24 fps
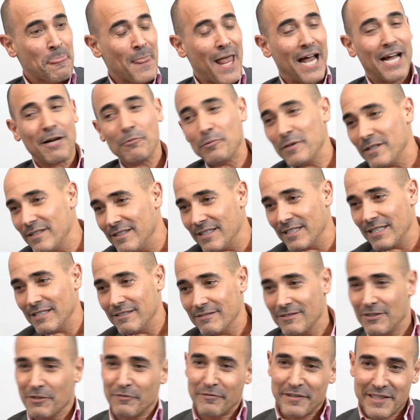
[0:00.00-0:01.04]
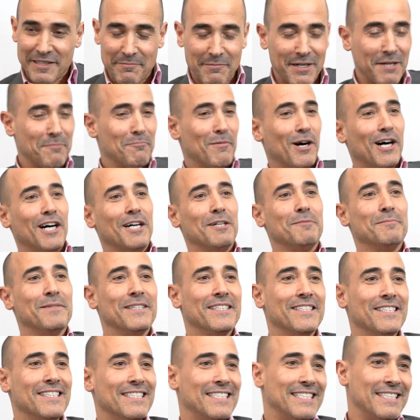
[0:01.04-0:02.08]
I would, go visit my mom
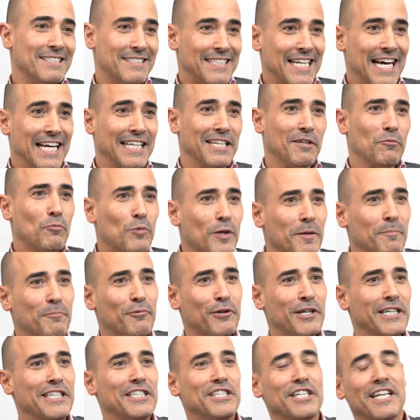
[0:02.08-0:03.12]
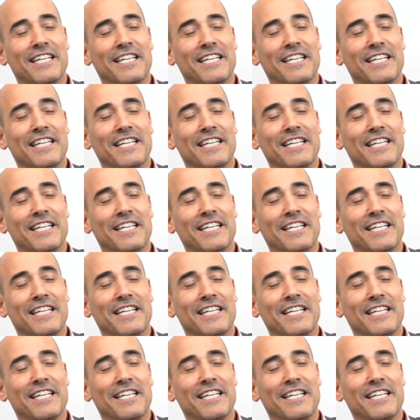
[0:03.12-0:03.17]
and dad in Woodbridge,